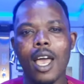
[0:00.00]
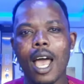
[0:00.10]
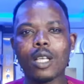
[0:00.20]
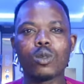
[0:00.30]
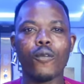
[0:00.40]

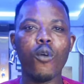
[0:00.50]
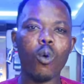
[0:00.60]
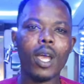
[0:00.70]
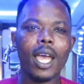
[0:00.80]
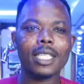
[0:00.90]
House of
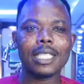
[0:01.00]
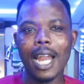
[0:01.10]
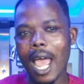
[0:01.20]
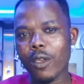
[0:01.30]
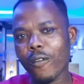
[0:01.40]
Folk
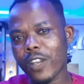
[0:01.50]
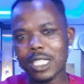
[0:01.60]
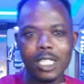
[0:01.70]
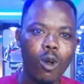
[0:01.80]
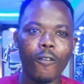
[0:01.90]
Etna
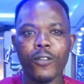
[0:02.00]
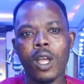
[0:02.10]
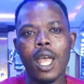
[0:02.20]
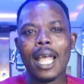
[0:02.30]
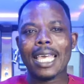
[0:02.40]
University of
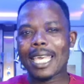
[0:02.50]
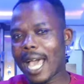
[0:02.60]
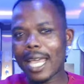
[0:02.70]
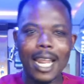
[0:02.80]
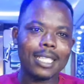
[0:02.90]
Ghana